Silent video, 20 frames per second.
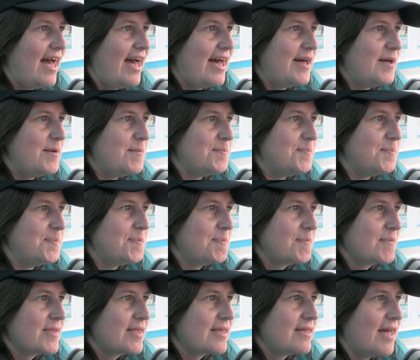
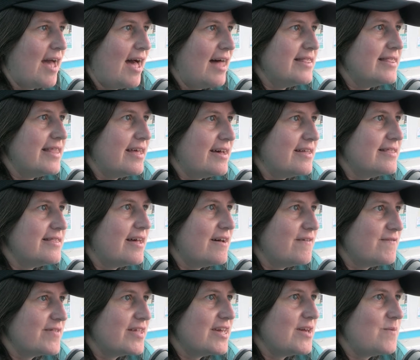a
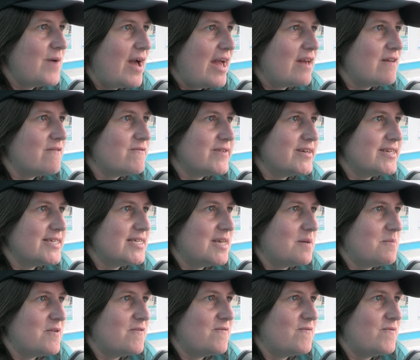lovely way for
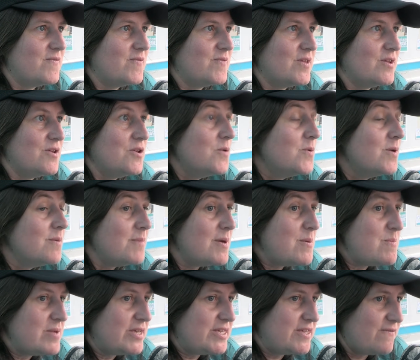some of the newer
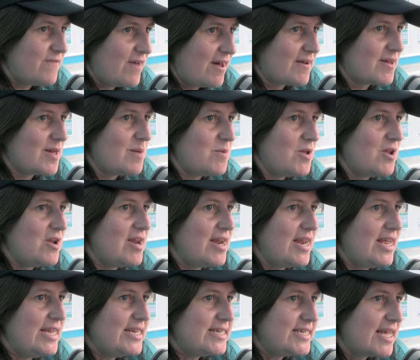members of our
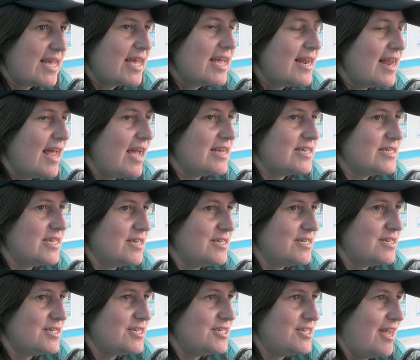community to connect
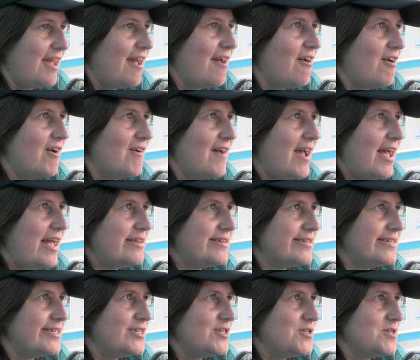and to share
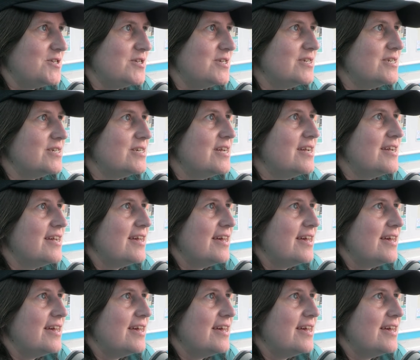and to,